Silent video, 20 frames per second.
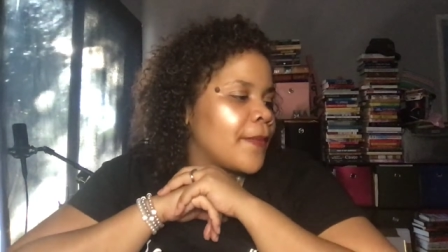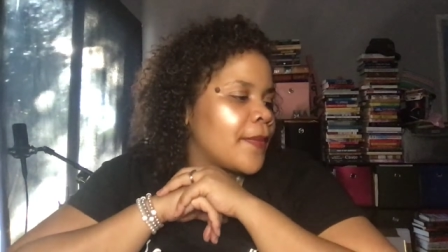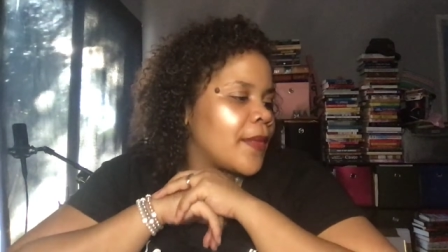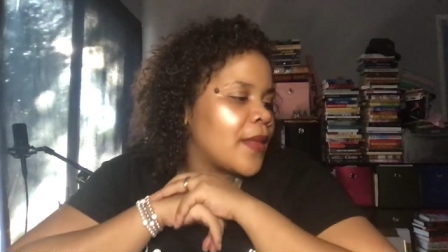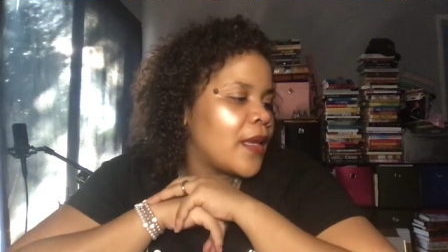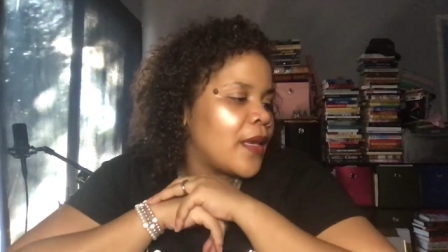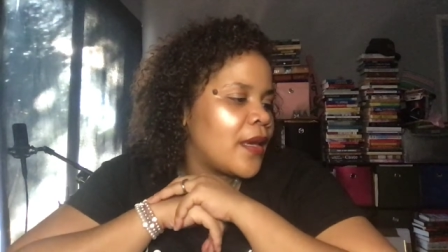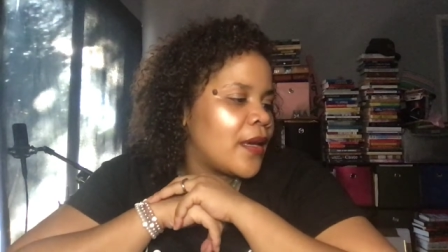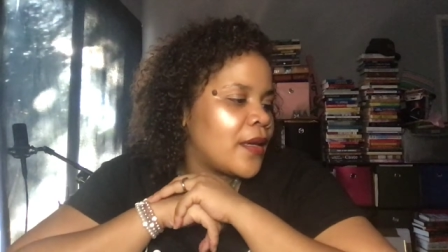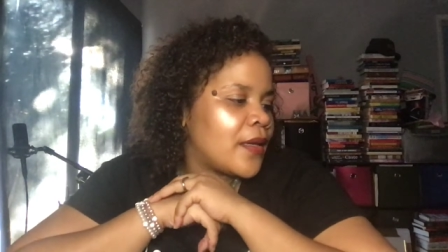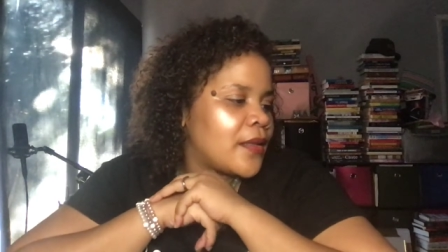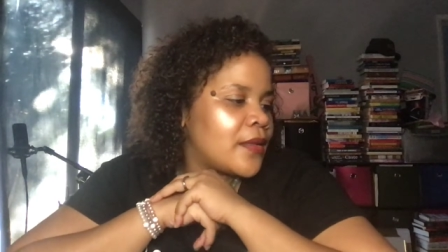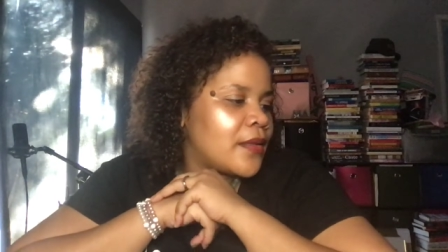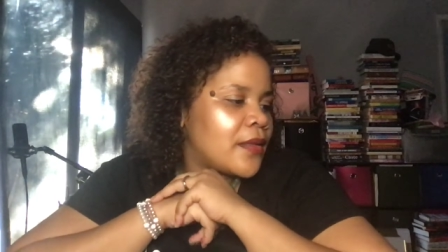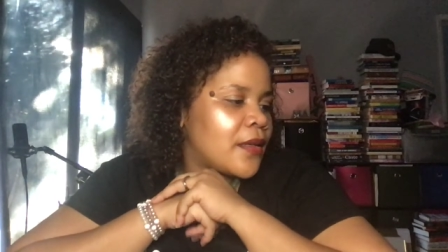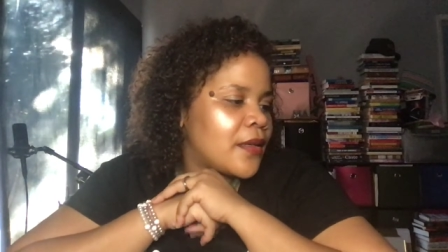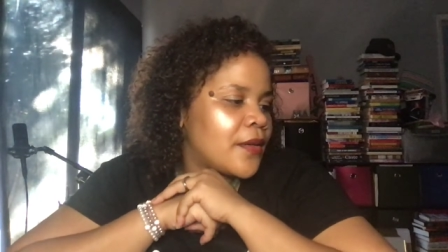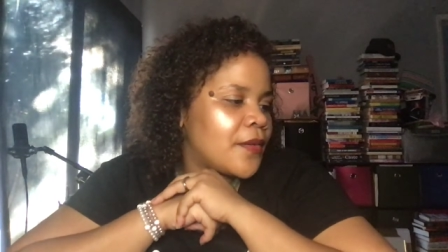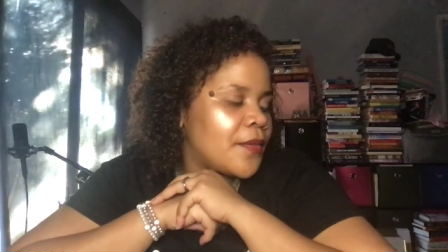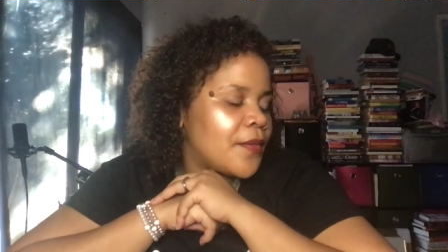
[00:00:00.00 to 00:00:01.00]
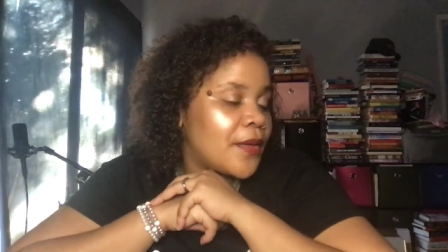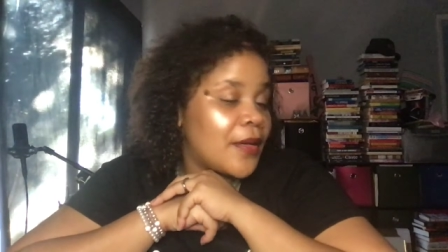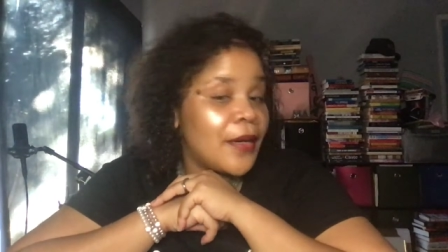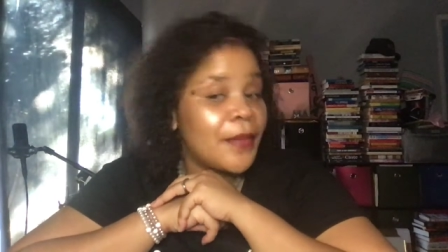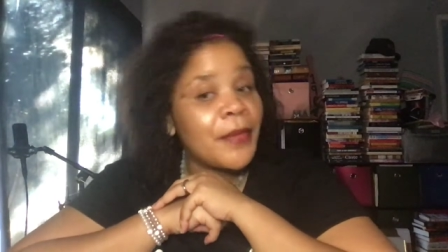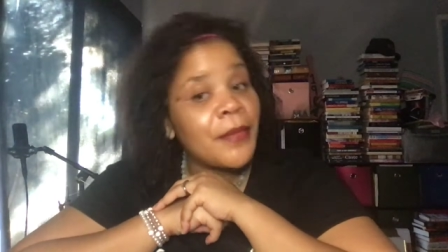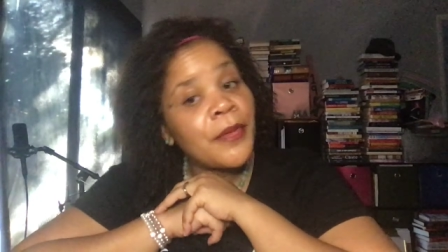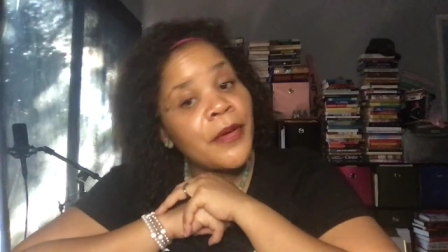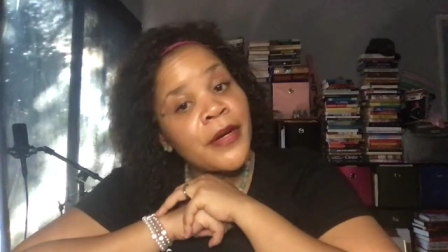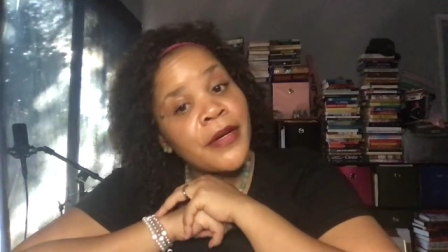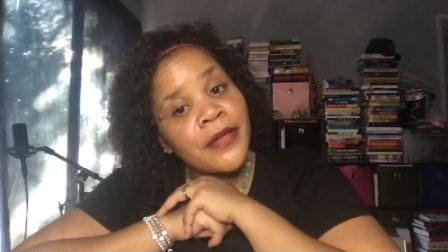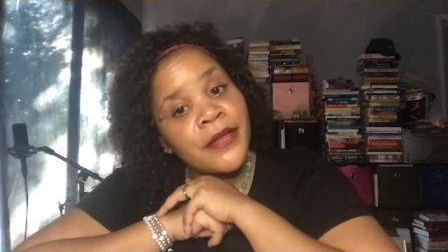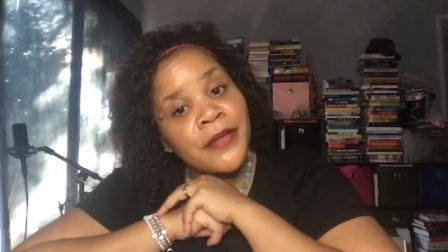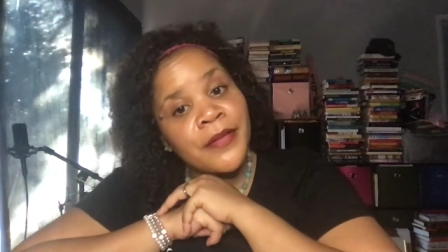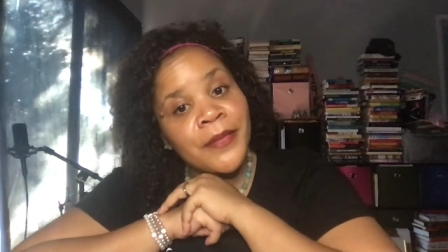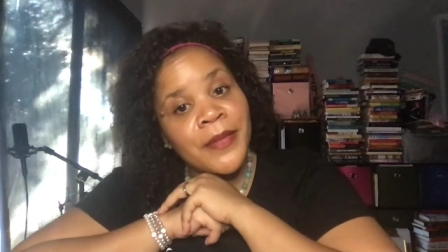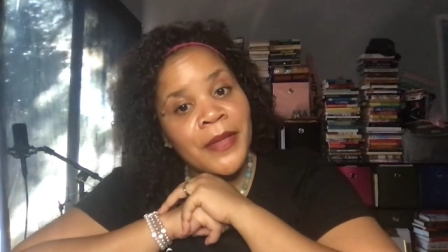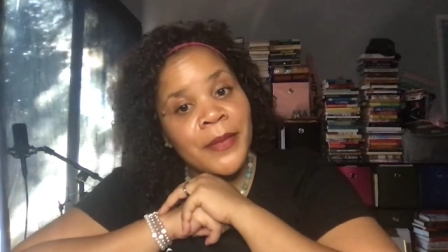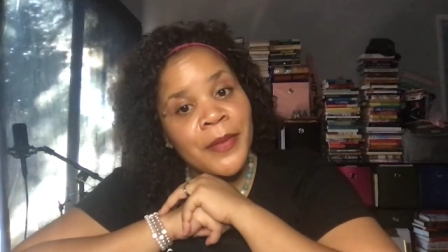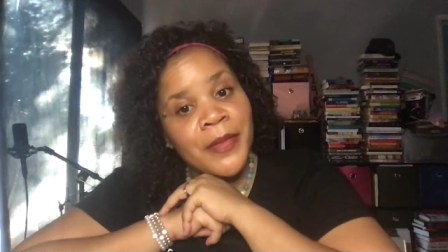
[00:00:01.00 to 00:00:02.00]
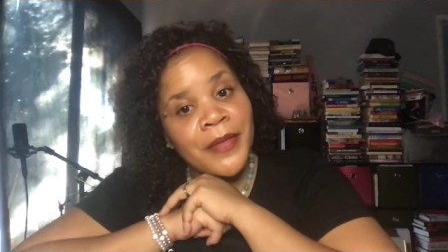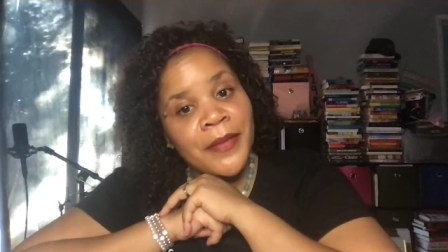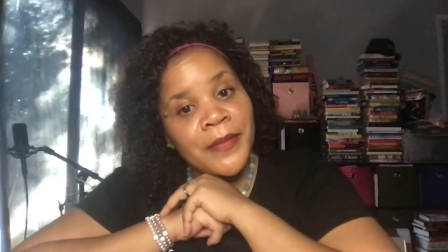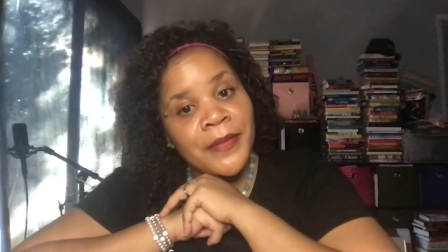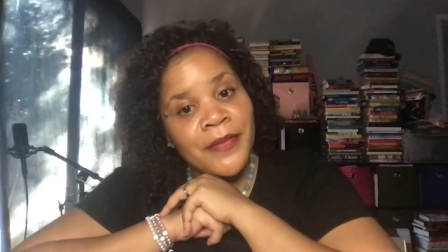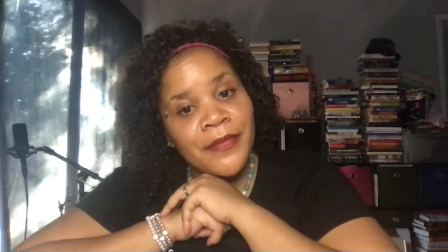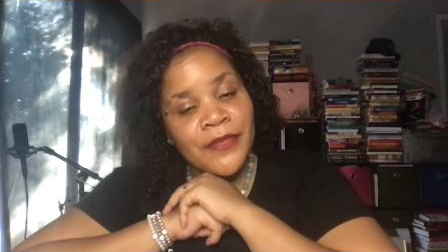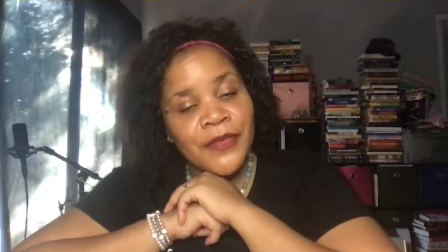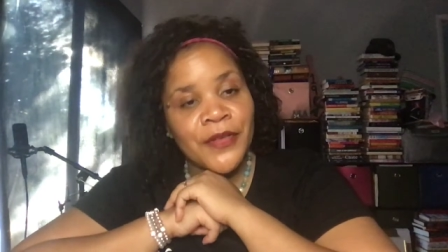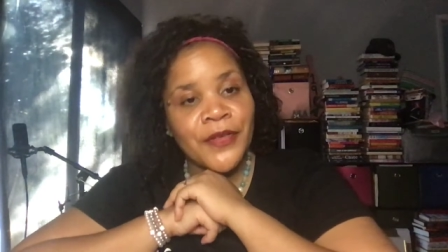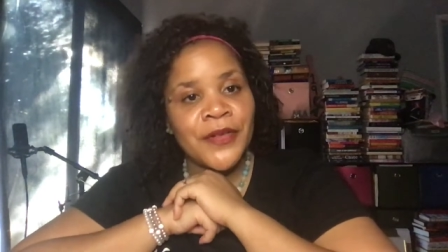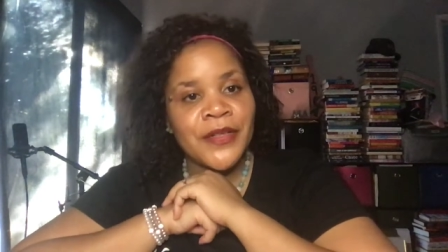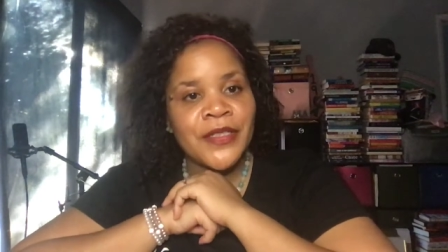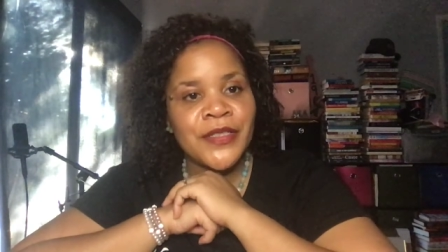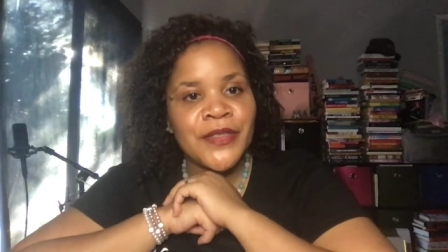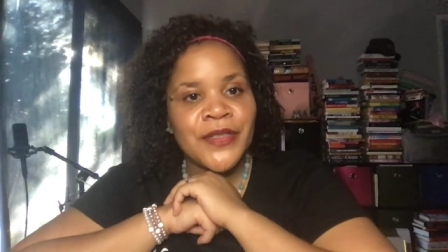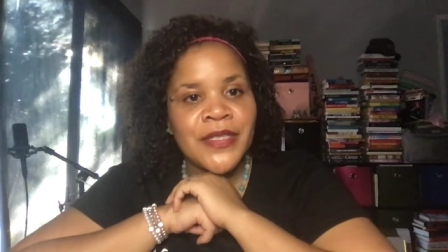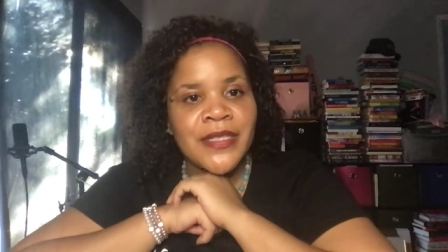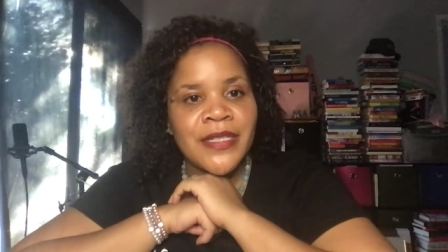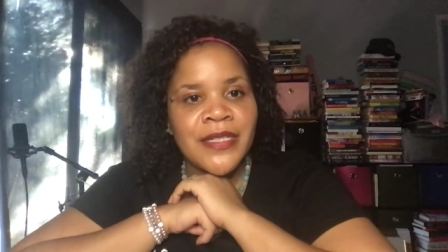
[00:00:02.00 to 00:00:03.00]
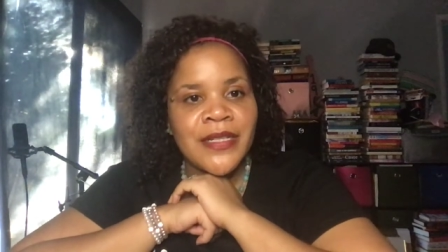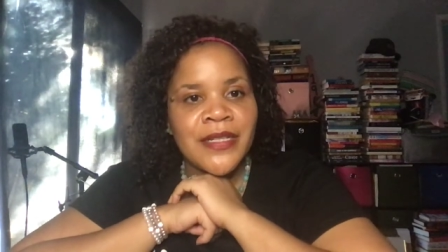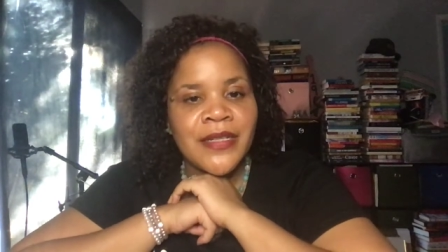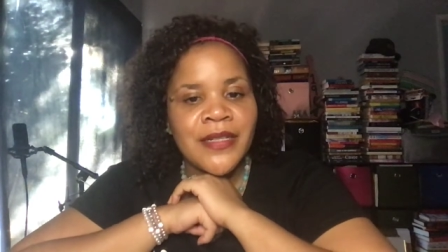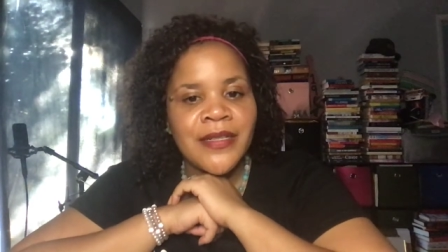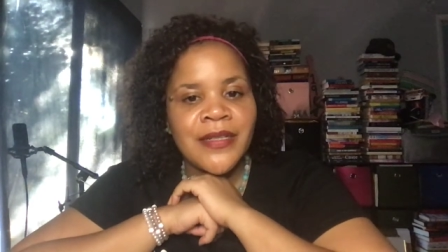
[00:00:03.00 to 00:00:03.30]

and um, become a partner, maybe if you're interested.